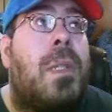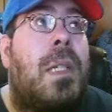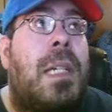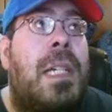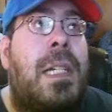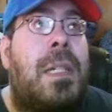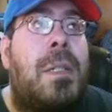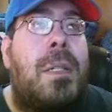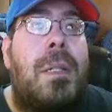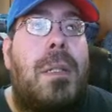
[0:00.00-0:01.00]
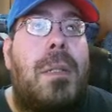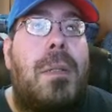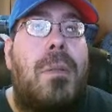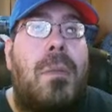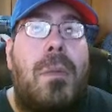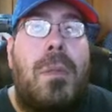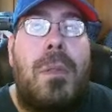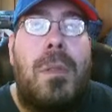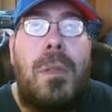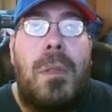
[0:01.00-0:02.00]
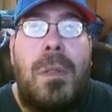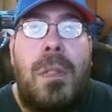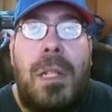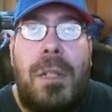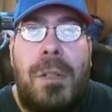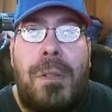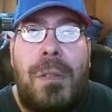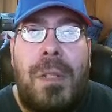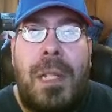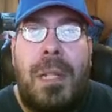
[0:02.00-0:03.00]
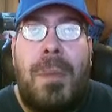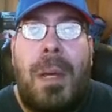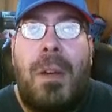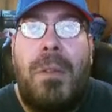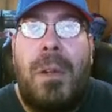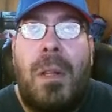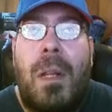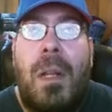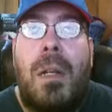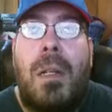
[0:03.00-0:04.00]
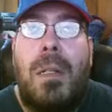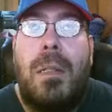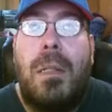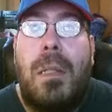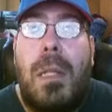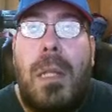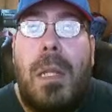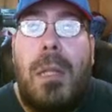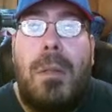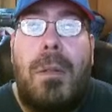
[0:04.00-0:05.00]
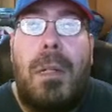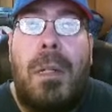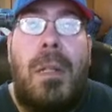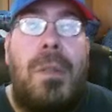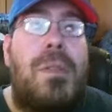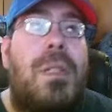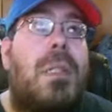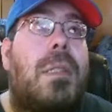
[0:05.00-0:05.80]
And since you've seen my overclock, I'm going to close it.